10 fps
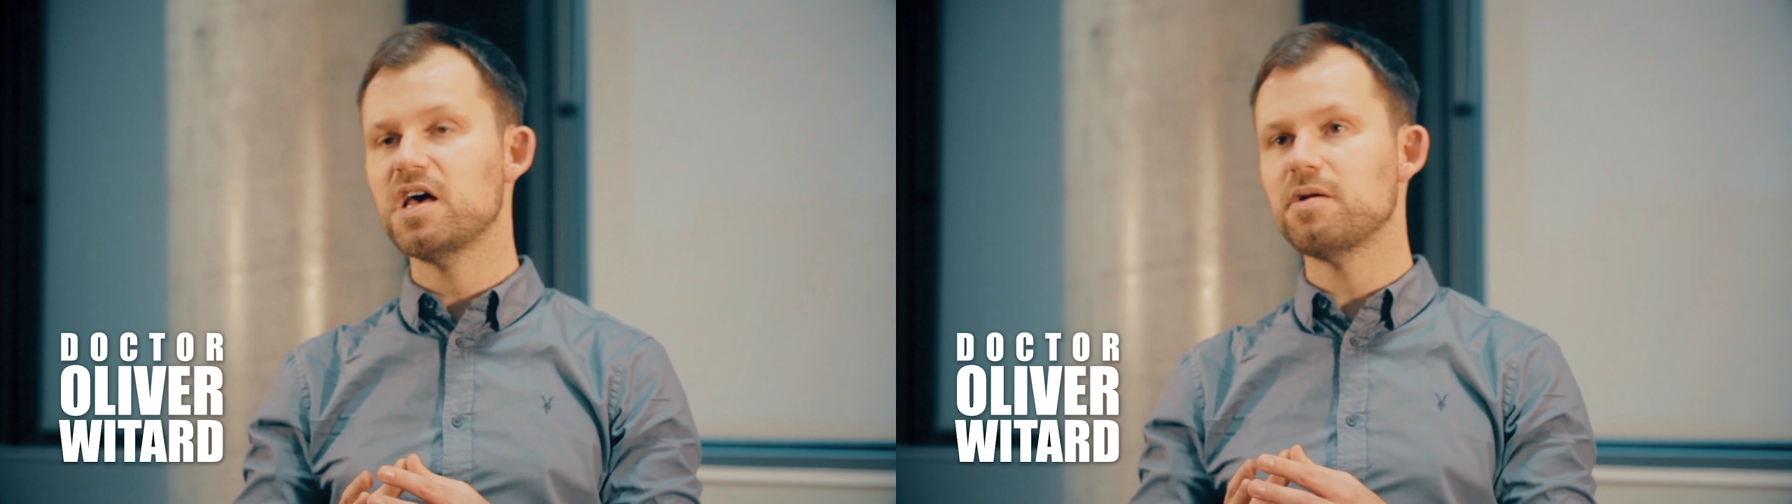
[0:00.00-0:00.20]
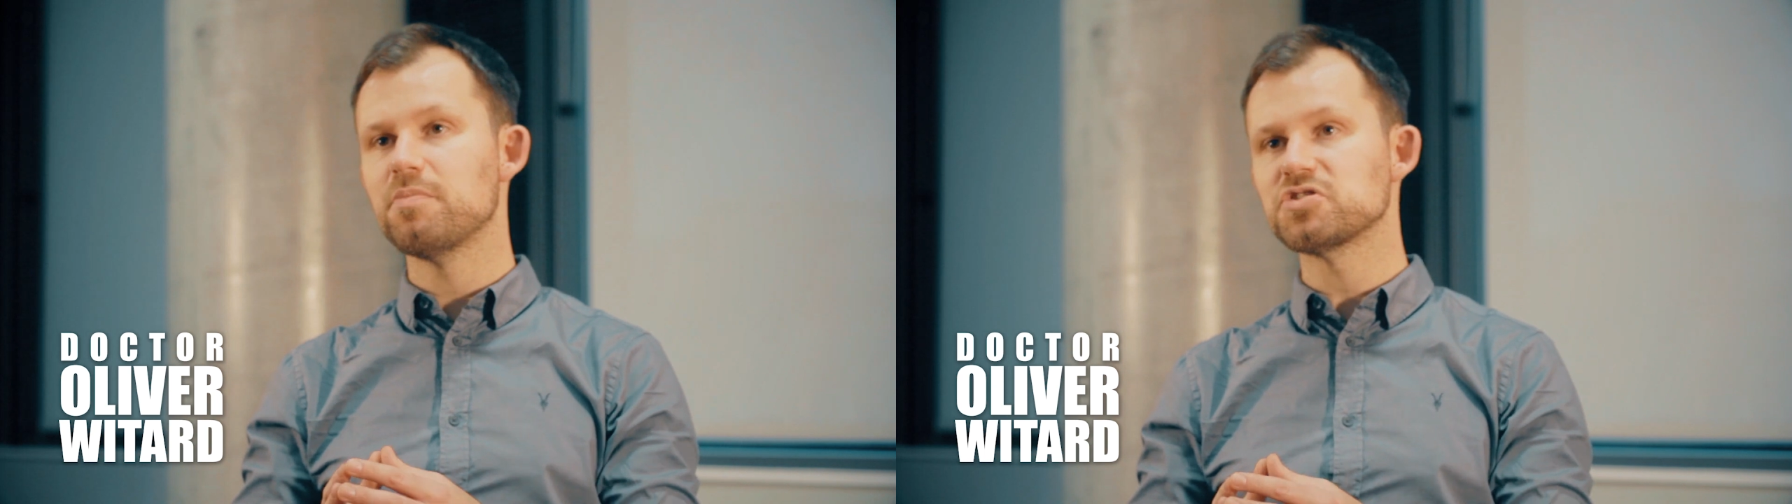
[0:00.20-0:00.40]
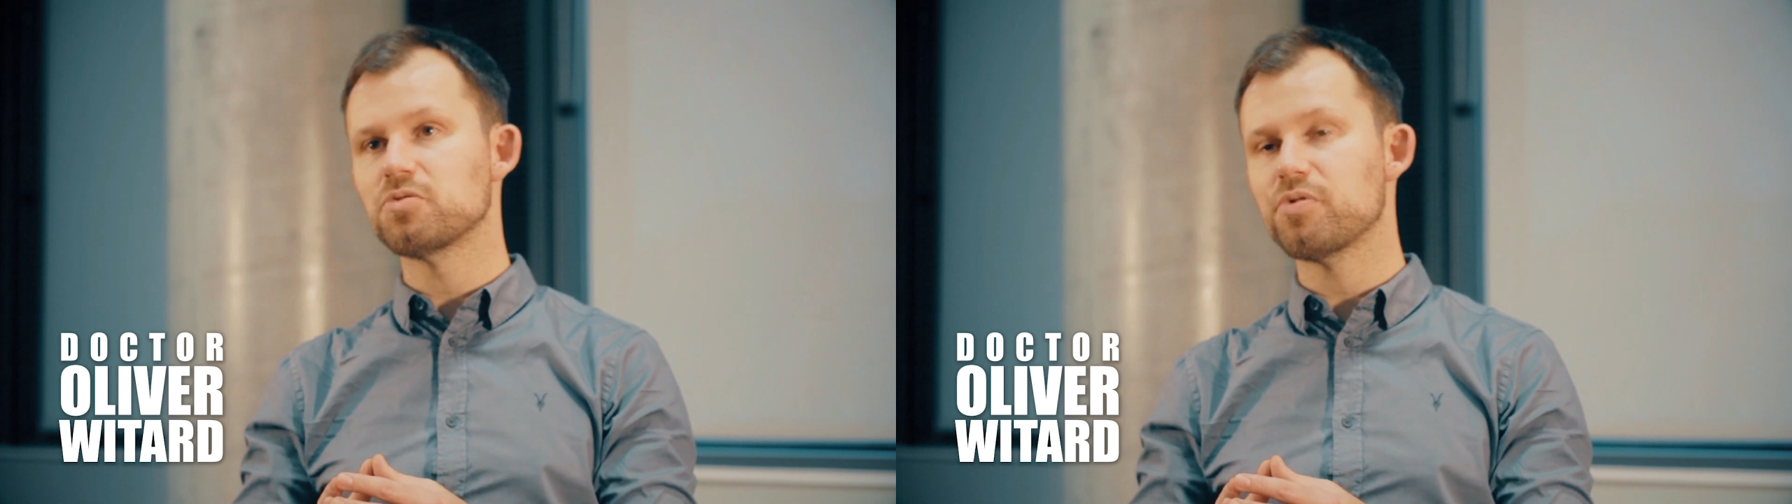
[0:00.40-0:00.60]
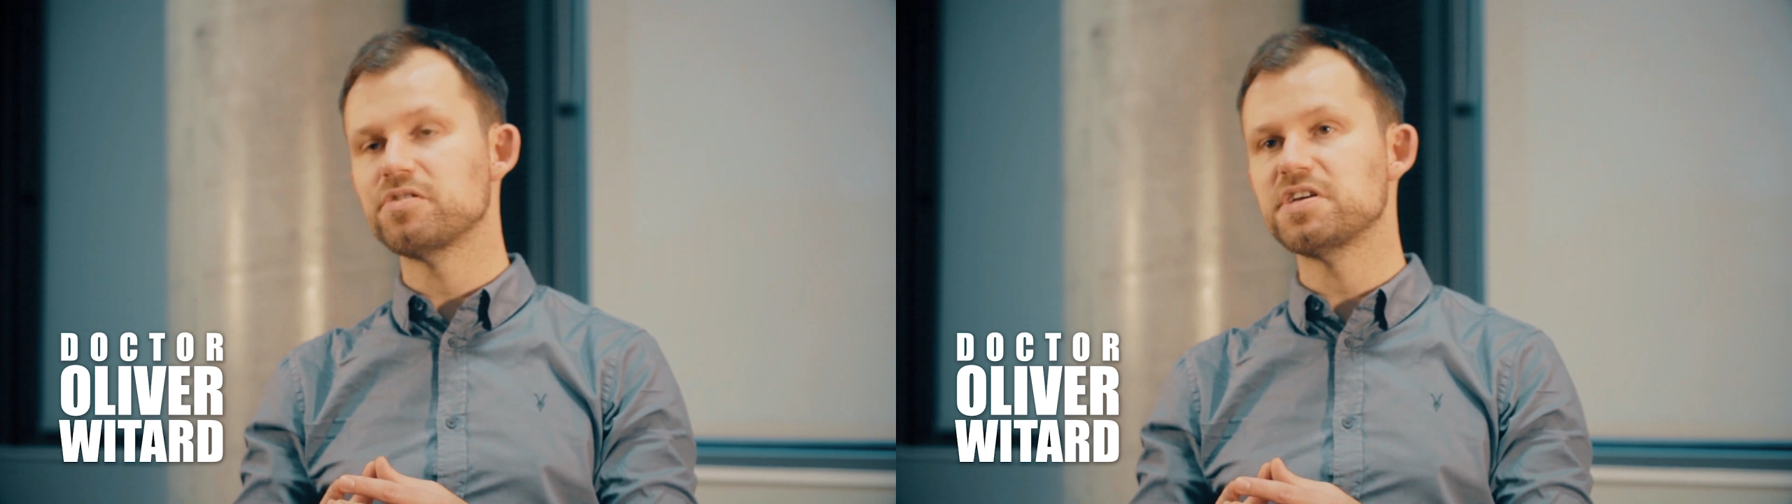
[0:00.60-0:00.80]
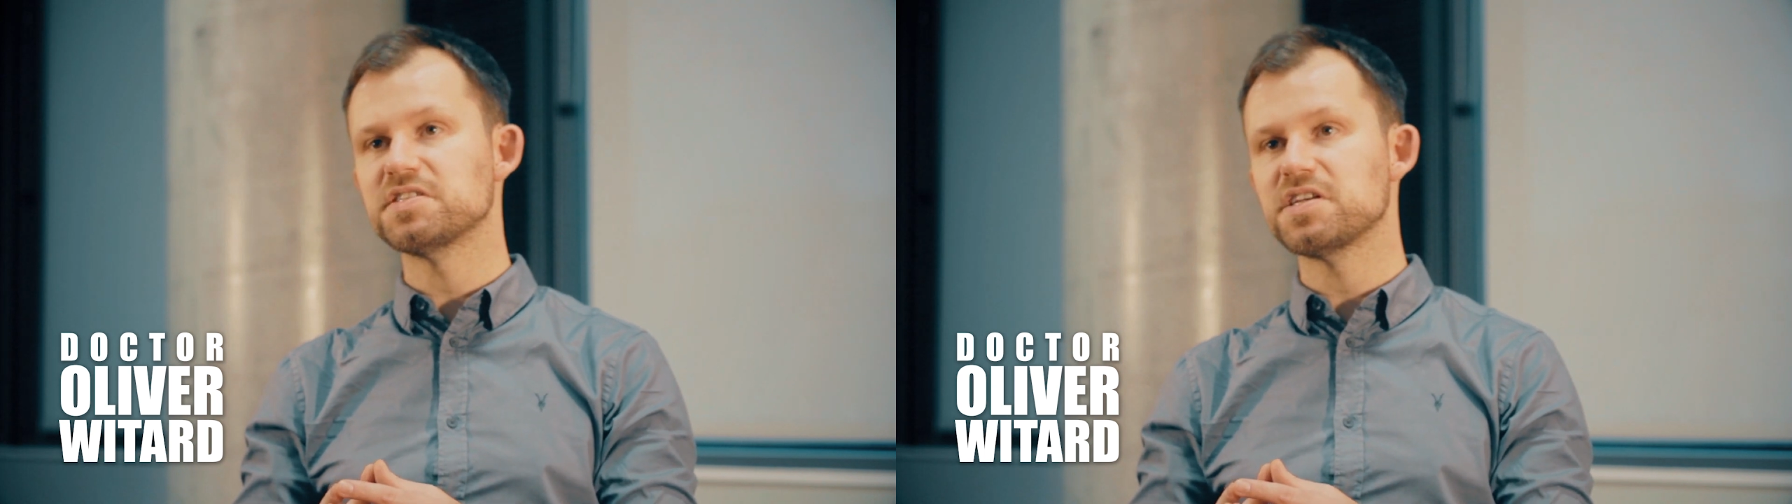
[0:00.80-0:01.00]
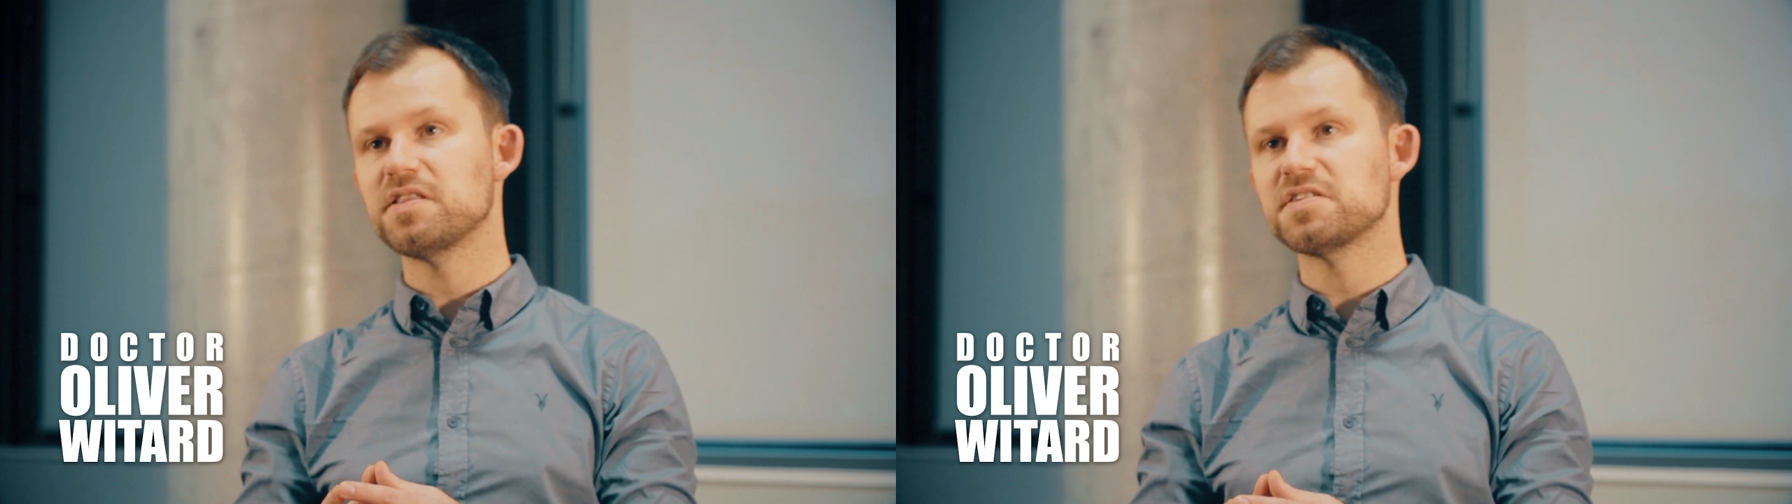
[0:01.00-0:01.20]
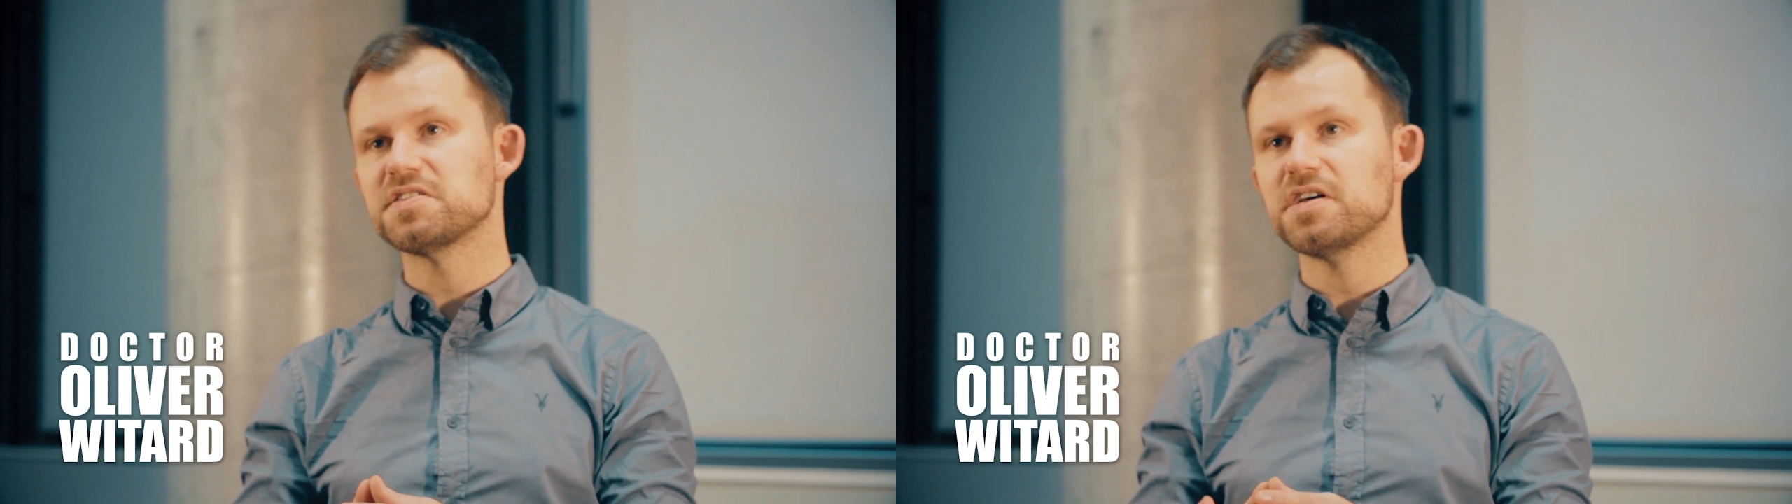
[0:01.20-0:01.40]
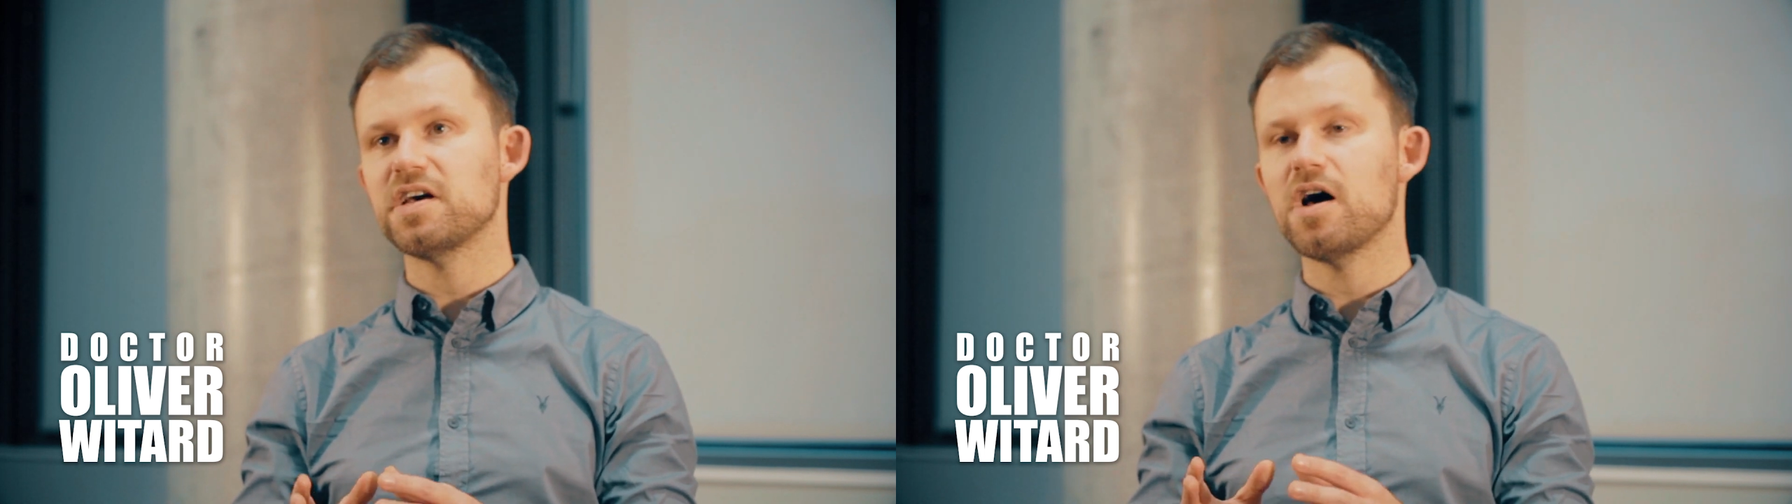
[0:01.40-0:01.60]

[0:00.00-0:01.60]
in muscle protein synthesis